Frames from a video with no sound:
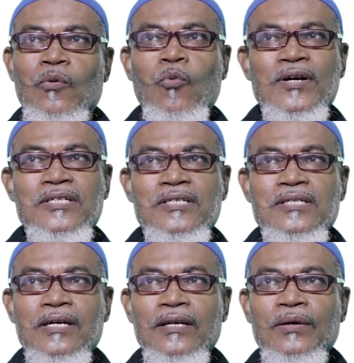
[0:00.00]
What
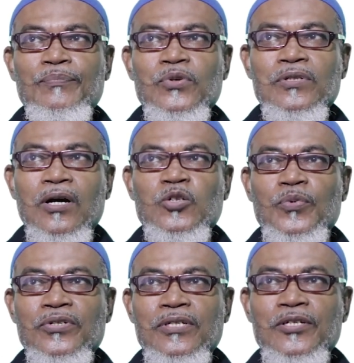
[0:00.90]
is an
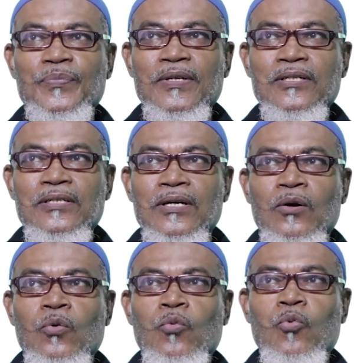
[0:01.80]
input-output statement?
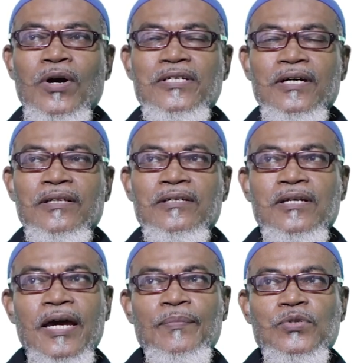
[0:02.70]
What are the
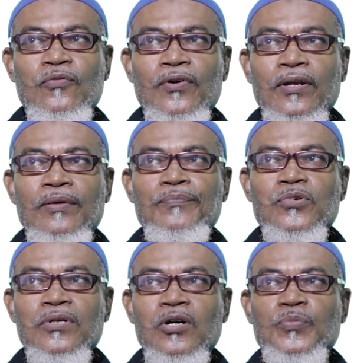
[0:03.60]
types of an
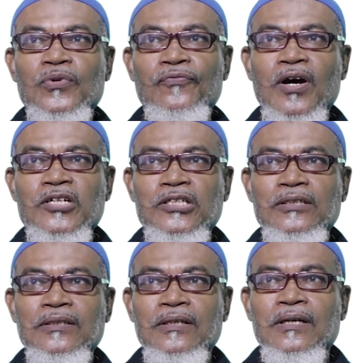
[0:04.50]
input-output
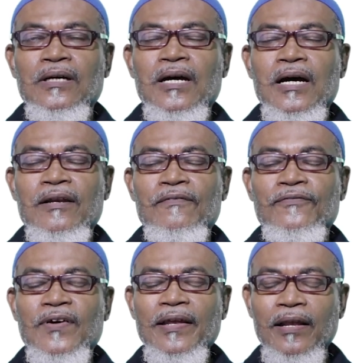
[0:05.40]
function?
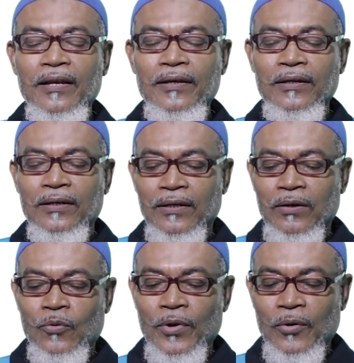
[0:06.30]
And finally,
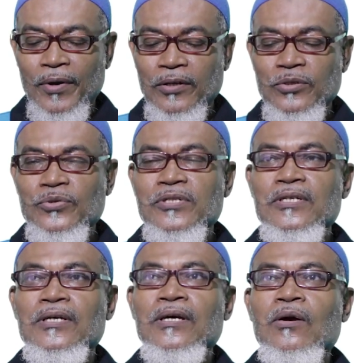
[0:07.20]
we are going to
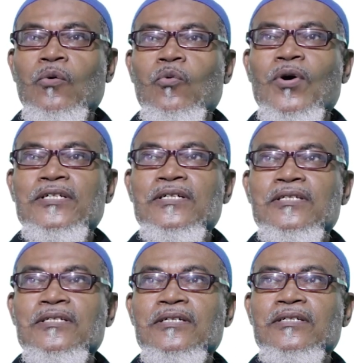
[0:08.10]
see what
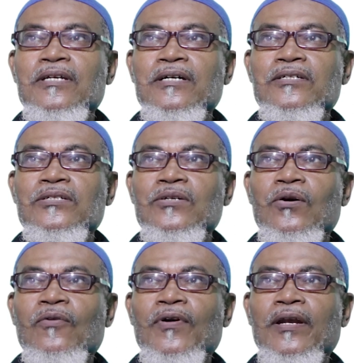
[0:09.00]
is the syntax
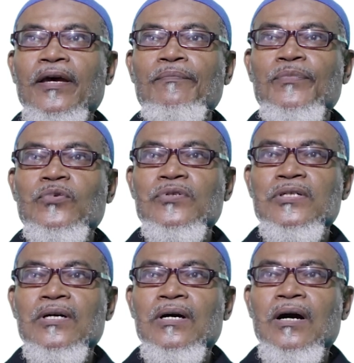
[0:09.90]
of an
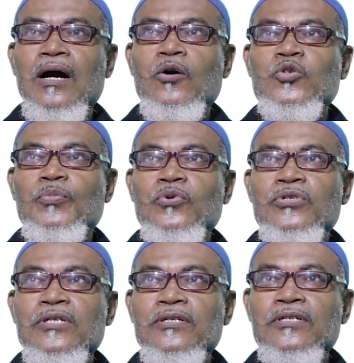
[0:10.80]

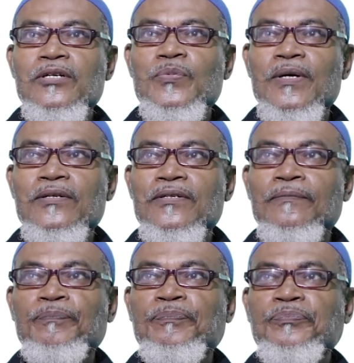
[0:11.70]
input-output
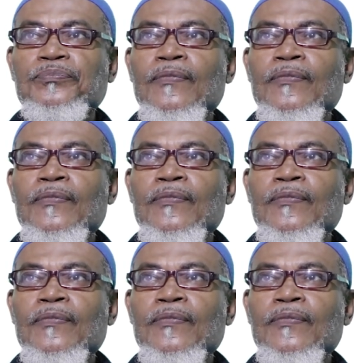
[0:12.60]
statement.